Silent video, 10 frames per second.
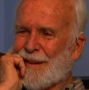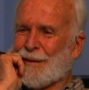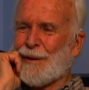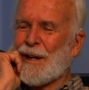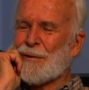
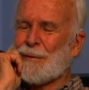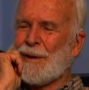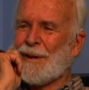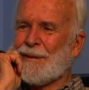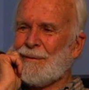
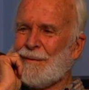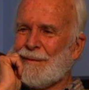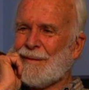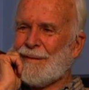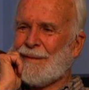graduated
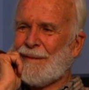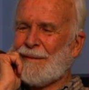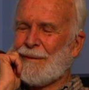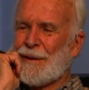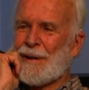
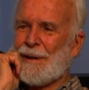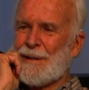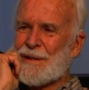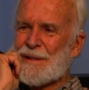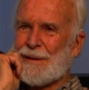with
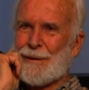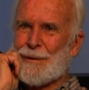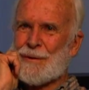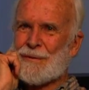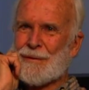highest
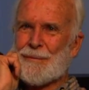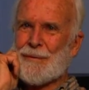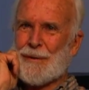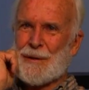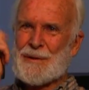honors from
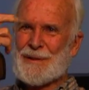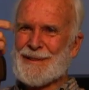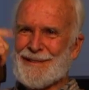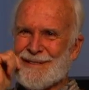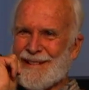Fisk
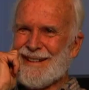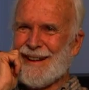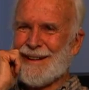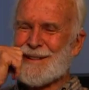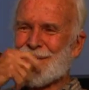in
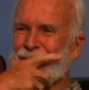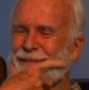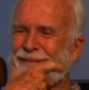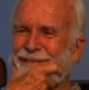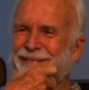Nashville.
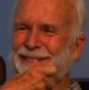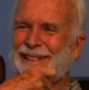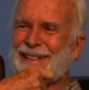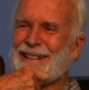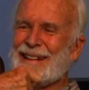
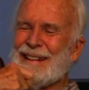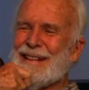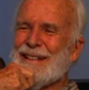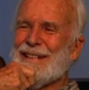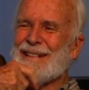
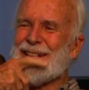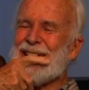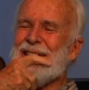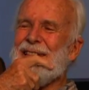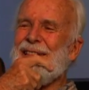
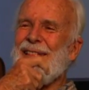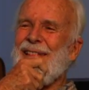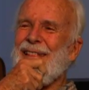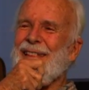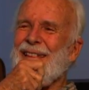And
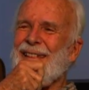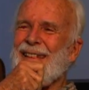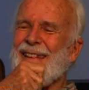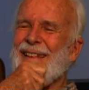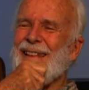
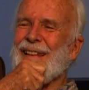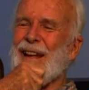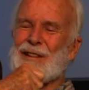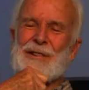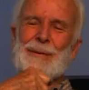
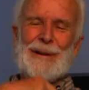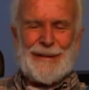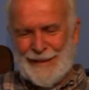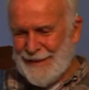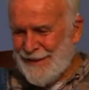then she went
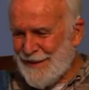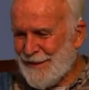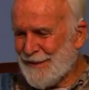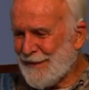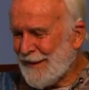on
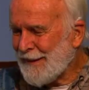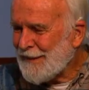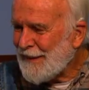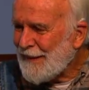to